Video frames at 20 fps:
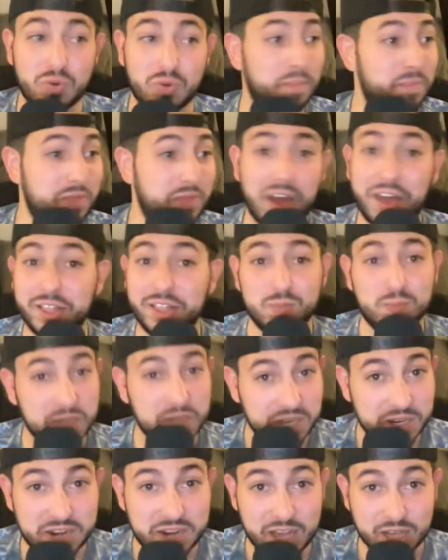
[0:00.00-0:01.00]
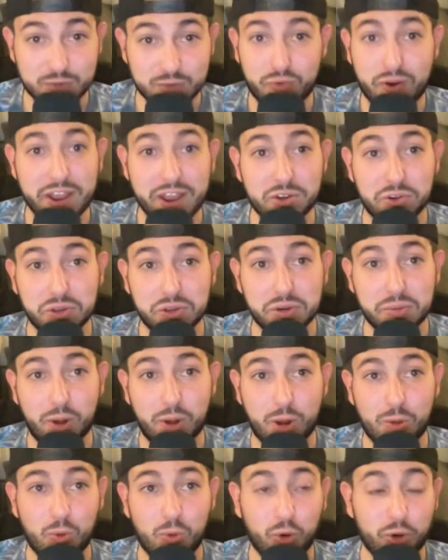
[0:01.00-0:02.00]
Nuggets Media Days bright and early
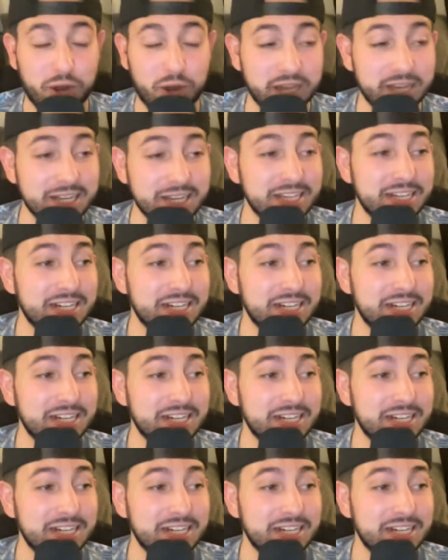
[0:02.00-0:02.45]
tomorrow morning.